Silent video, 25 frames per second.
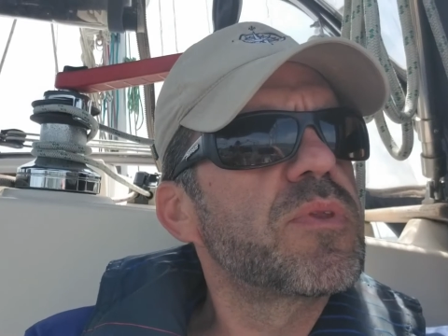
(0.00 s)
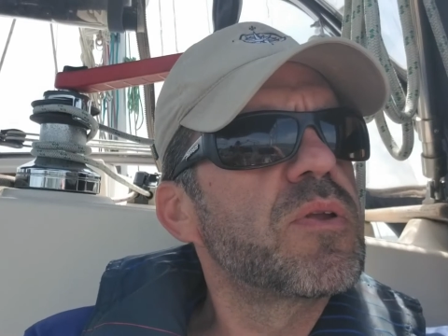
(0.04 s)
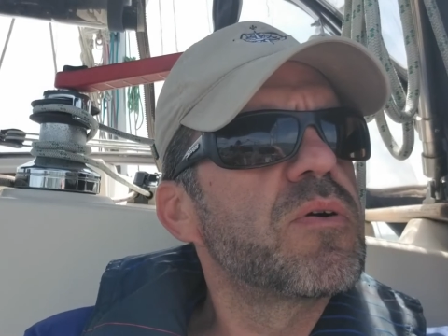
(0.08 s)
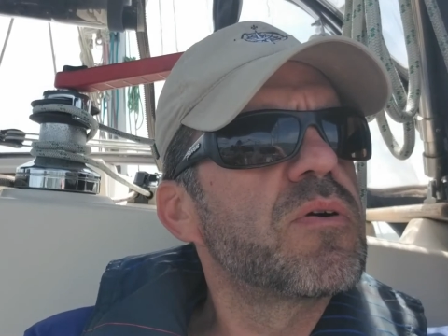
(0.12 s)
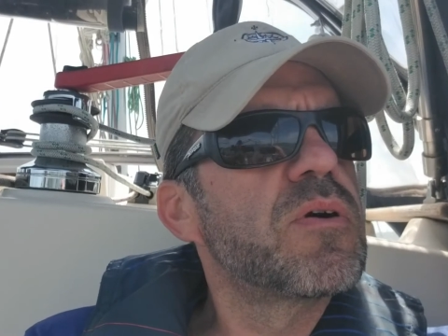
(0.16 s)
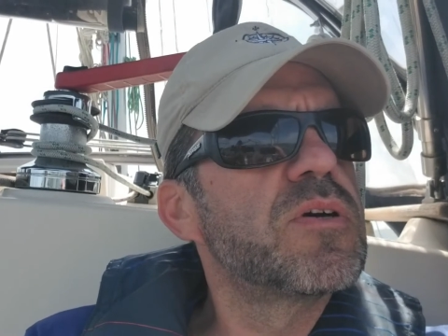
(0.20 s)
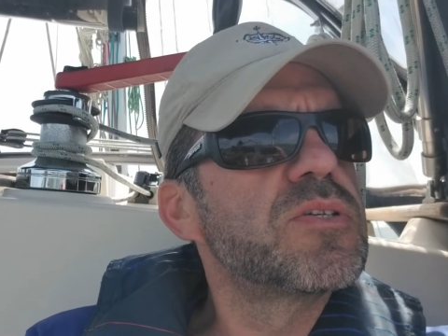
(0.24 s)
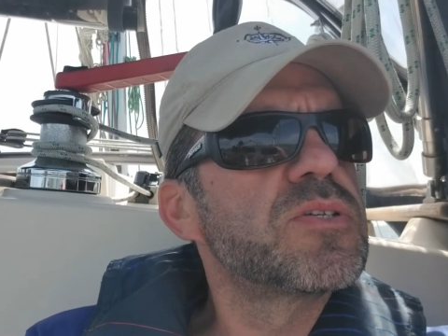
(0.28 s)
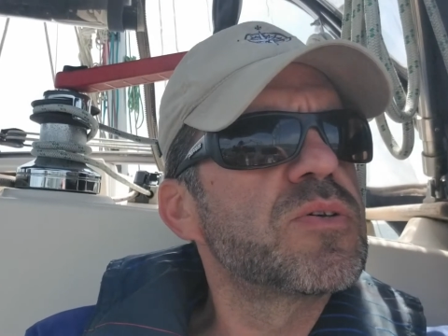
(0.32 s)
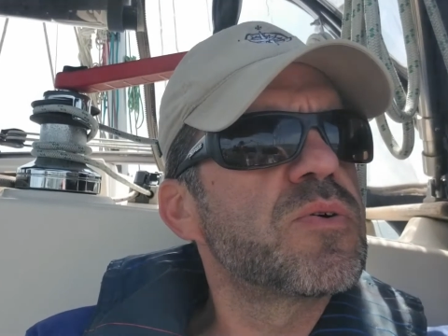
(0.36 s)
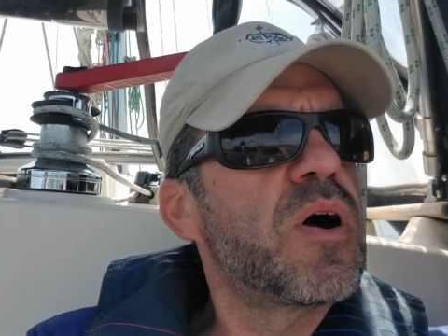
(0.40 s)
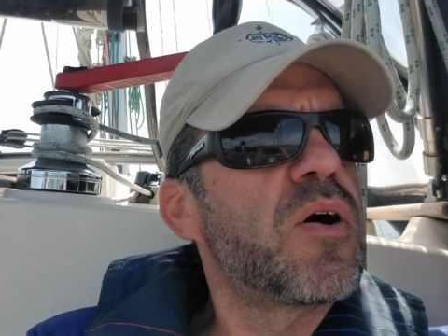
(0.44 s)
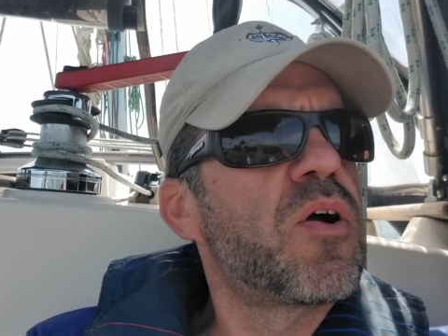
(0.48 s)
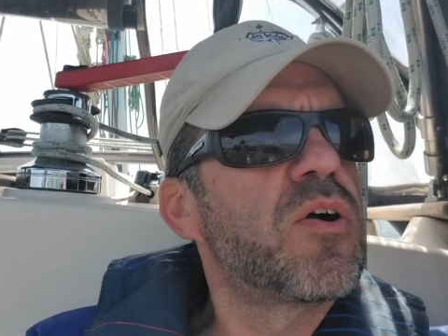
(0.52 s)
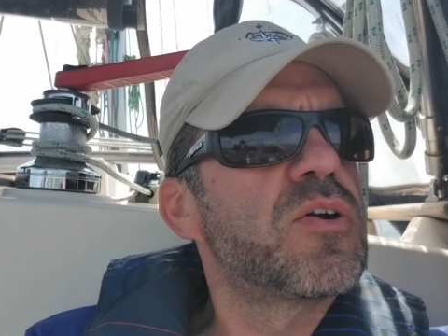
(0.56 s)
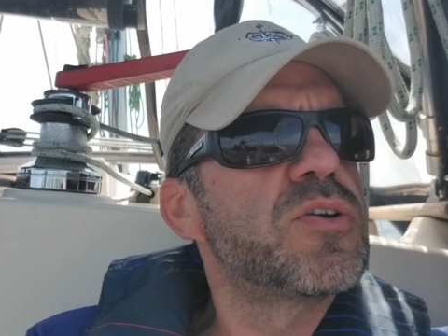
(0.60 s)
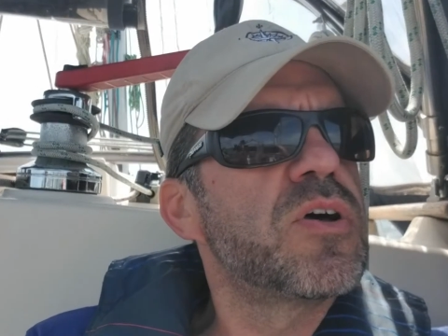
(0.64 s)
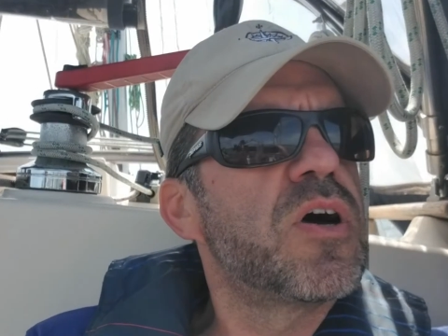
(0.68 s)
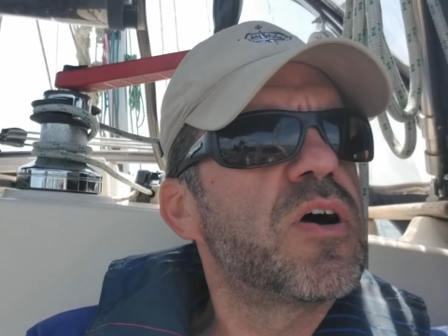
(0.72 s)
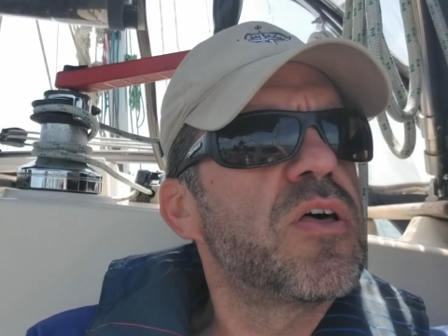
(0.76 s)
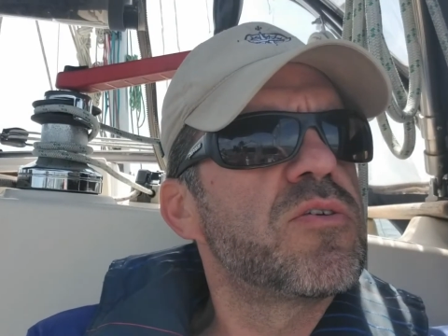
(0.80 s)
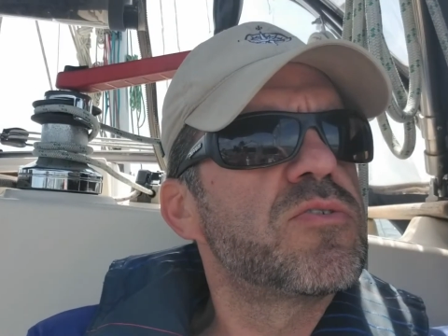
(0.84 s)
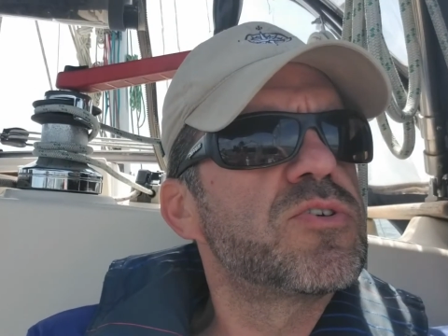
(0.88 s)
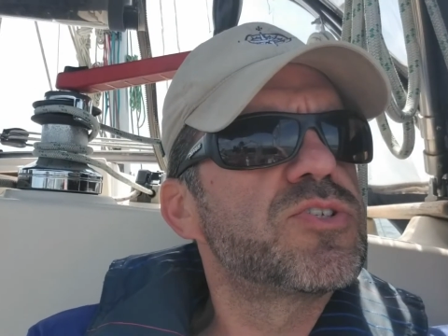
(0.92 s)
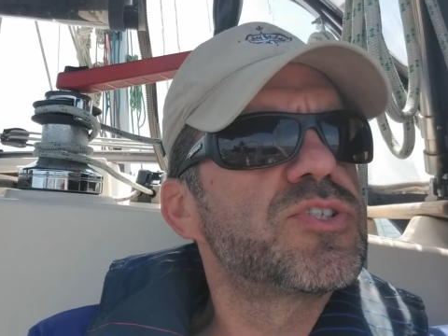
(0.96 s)
because our
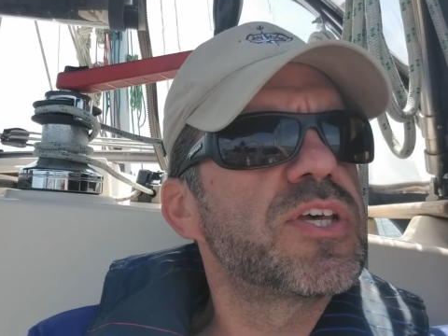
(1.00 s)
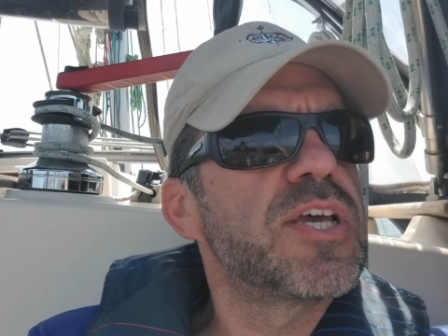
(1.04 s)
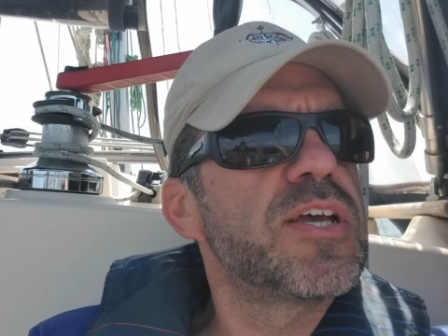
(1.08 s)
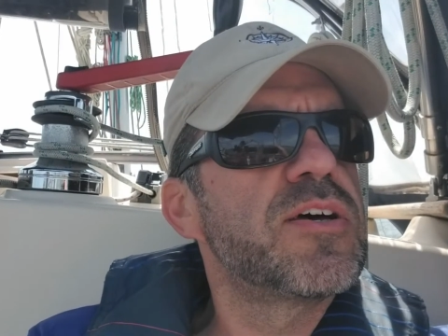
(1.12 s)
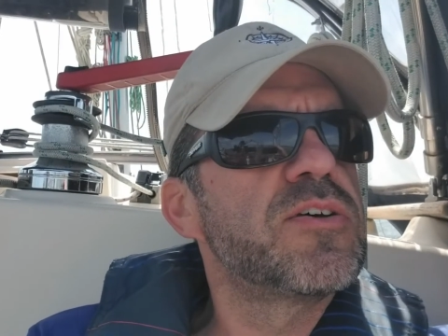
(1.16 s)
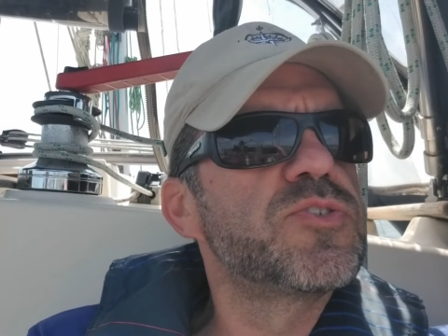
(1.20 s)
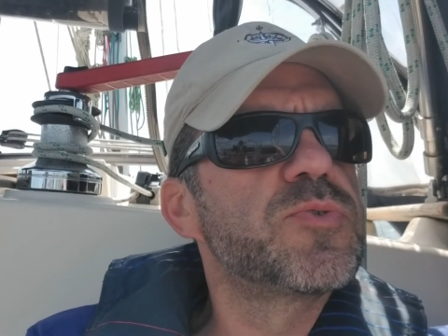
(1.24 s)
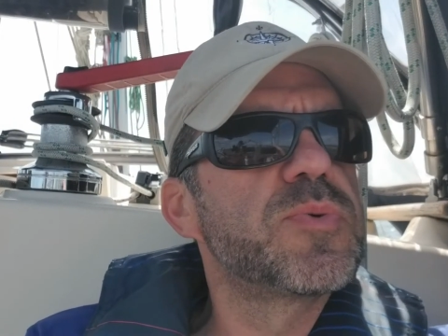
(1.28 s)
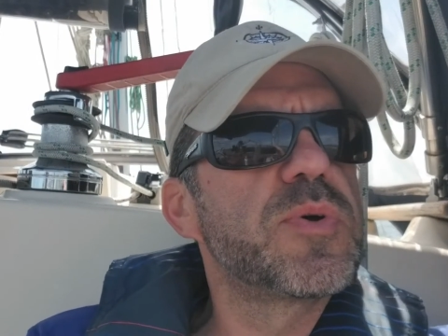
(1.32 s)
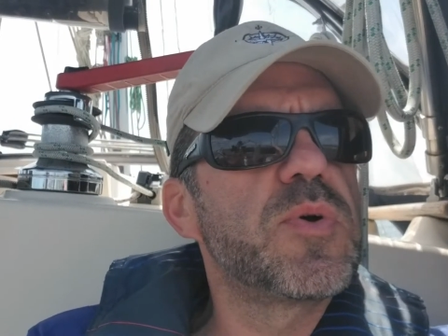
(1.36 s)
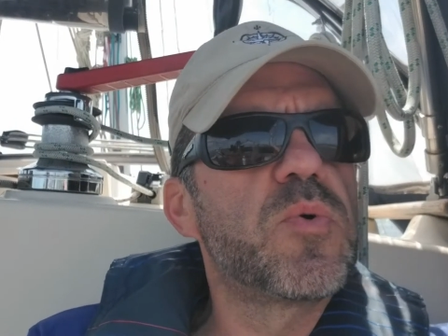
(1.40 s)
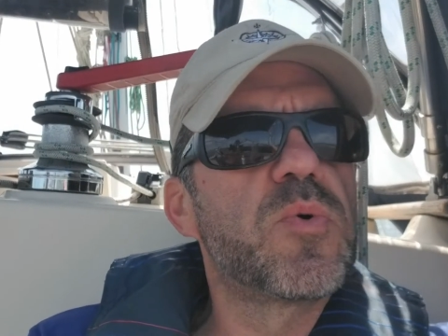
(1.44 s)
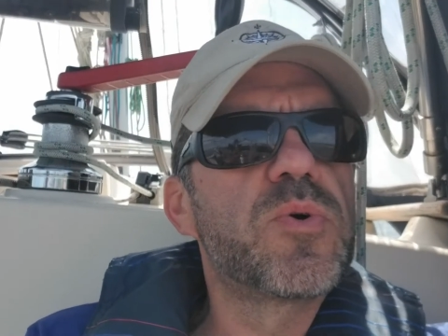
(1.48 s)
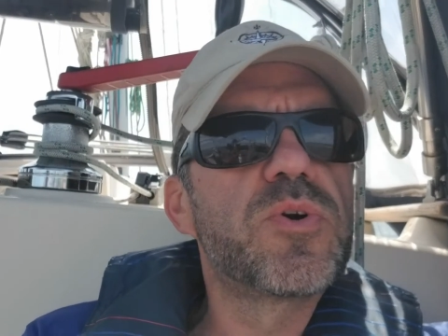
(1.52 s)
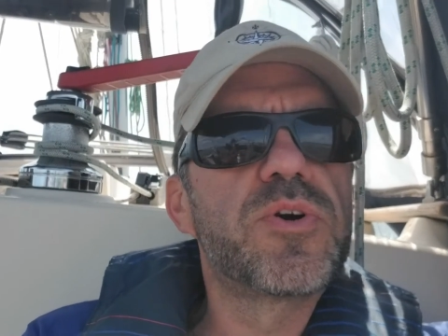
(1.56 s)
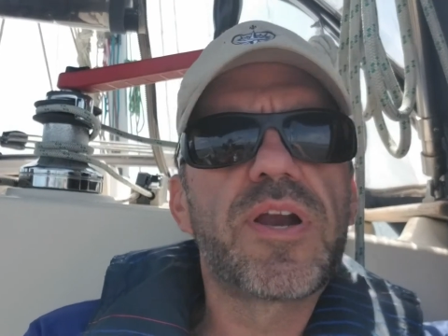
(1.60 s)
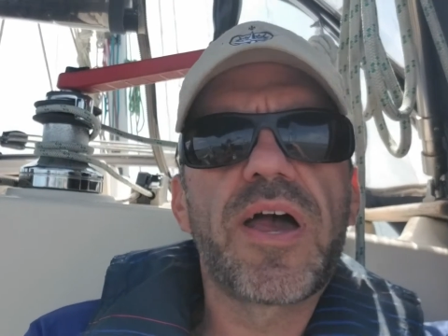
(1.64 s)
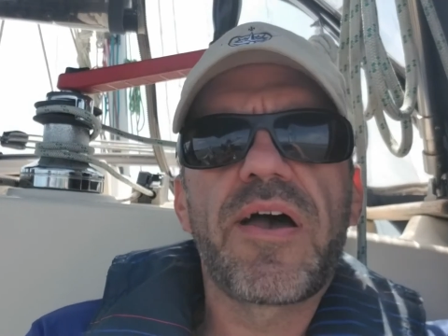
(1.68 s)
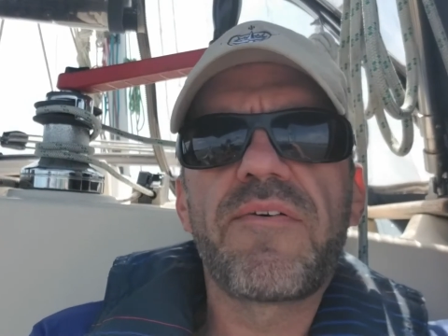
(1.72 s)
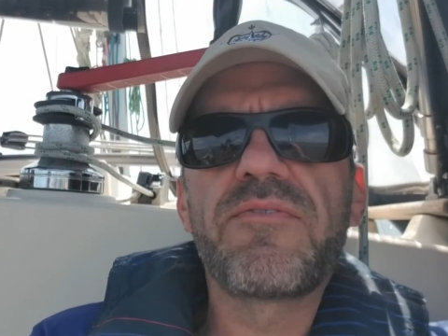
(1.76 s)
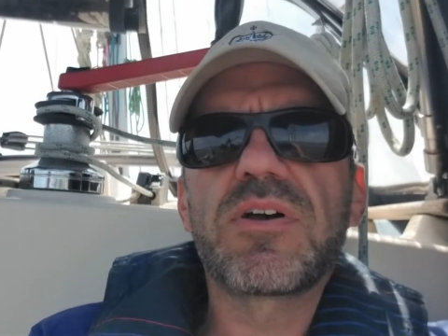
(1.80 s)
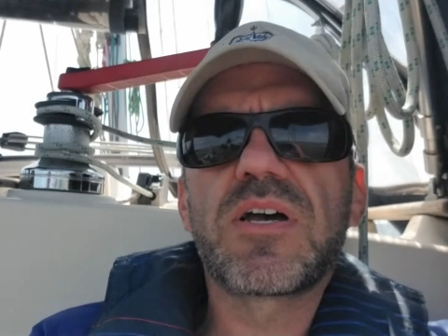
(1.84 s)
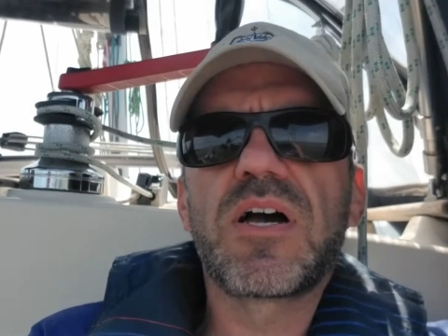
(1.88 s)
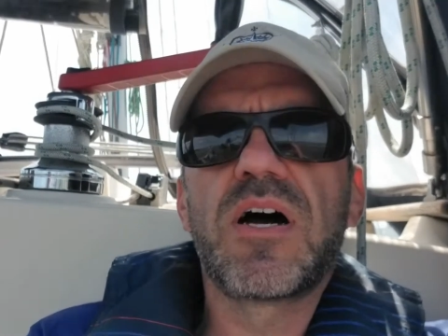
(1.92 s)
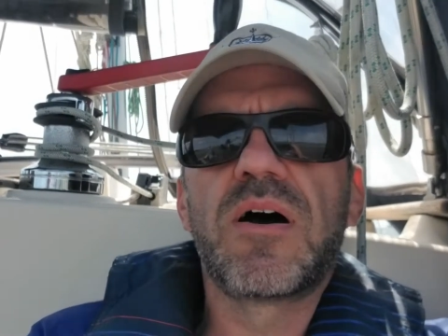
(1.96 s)
other sails we ordered
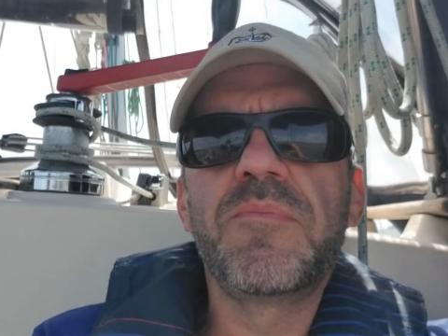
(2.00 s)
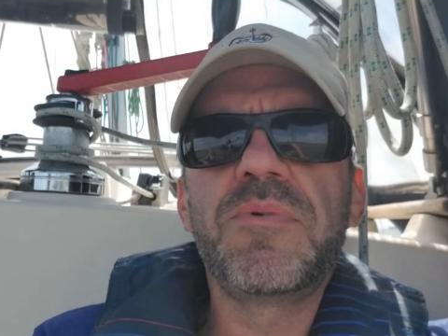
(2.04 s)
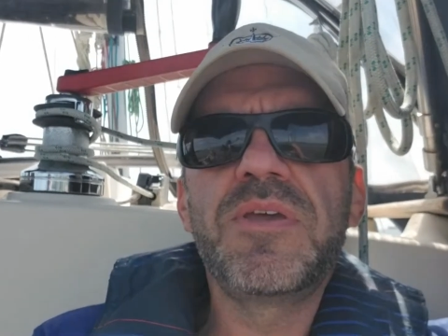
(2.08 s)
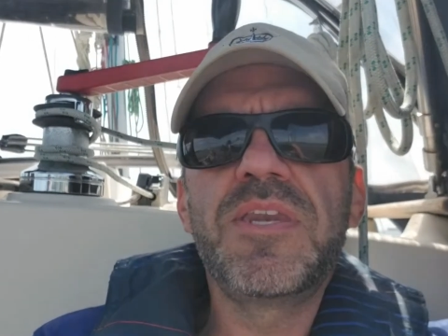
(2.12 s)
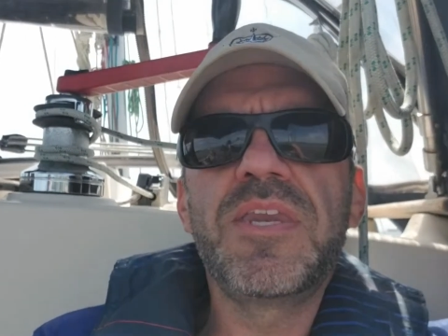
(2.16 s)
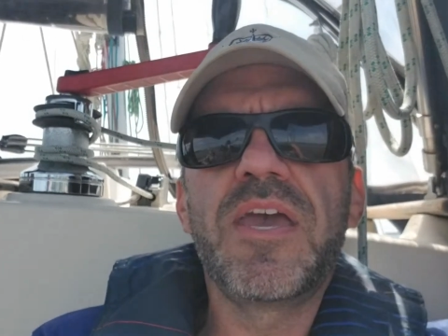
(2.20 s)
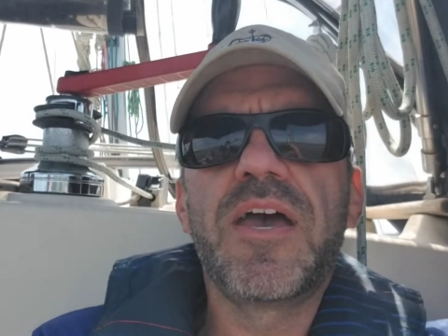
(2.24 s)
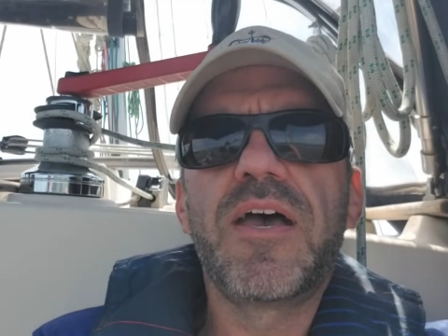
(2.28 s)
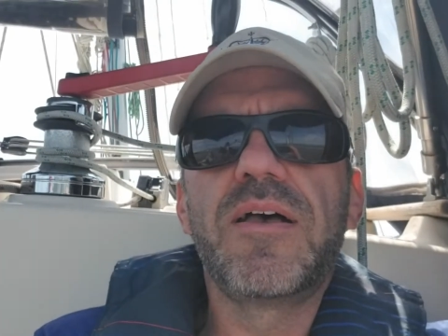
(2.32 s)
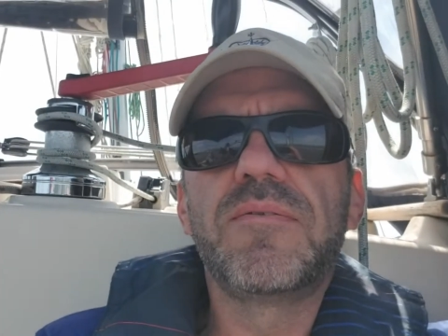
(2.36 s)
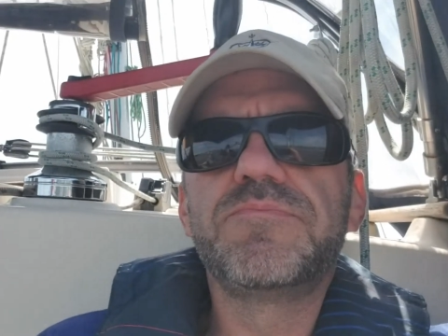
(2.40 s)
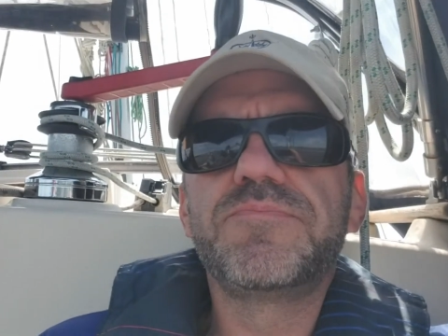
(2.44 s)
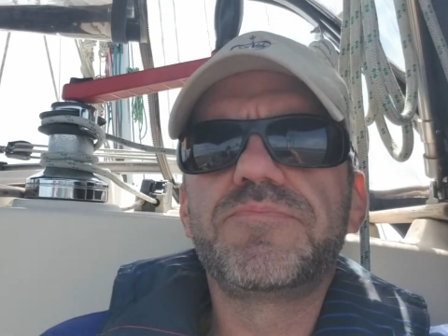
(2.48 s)
haven't come in yet.